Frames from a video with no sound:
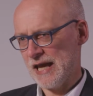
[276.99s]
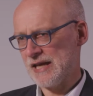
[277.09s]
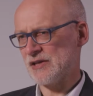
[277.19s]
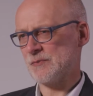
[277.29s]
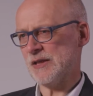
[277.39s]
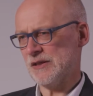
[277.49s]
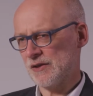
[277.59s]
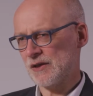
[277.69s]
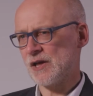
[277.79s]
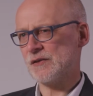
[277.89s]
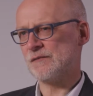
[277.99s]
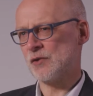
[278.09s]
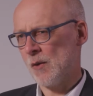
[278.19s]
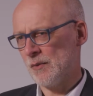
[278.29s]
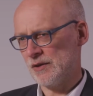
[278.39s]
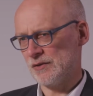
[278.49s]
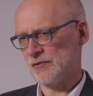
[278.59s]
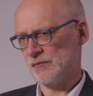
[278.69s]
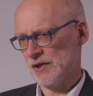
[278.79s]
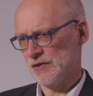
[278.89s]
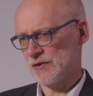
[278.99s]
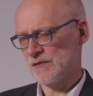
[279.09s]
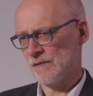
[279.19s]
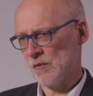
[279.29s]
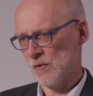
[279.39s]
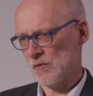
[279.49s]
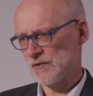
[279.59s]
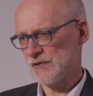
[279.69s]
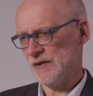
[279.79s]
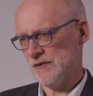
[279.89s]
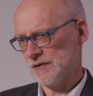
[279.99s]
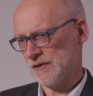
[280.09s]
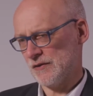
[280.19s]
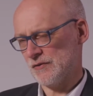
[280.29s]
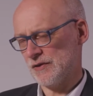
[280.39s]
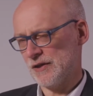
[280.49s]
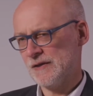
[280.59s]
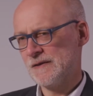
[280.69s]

and has been the kind of dominant religious force in this country.